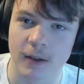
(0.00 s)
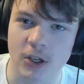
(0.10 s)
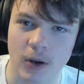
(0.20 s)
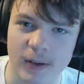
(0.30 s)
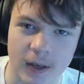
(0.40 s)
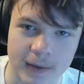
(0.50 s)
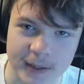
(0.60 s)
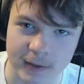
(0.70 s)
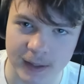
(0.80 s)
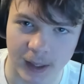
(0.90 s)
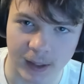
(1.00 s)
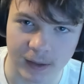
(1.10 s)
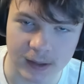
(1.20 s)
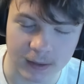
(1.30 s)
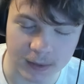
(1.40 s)
The show is always entertaining,
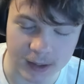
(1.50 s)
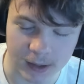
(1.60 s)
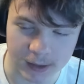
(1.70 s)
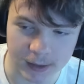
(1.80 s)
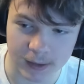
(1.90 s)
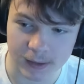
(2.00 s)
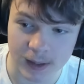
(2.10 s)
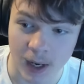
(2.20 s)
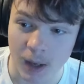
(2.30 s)
so we'll see how it goes.